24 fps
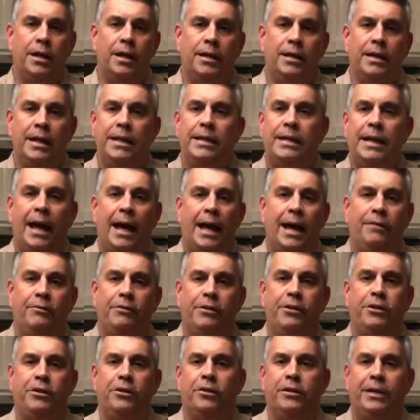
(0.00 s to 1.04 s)
need to have
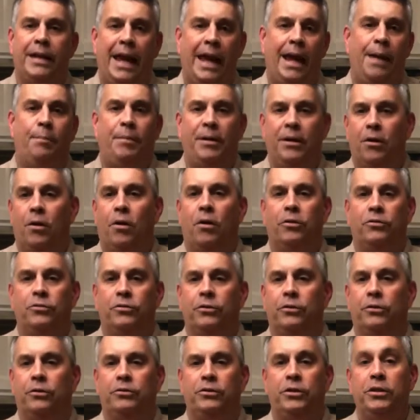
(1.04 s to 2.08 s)
in your camping
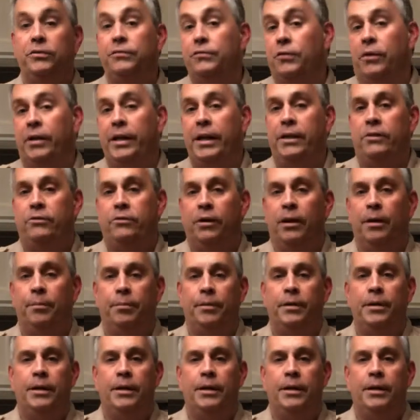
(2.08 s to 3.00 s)
arsenal just for any trip.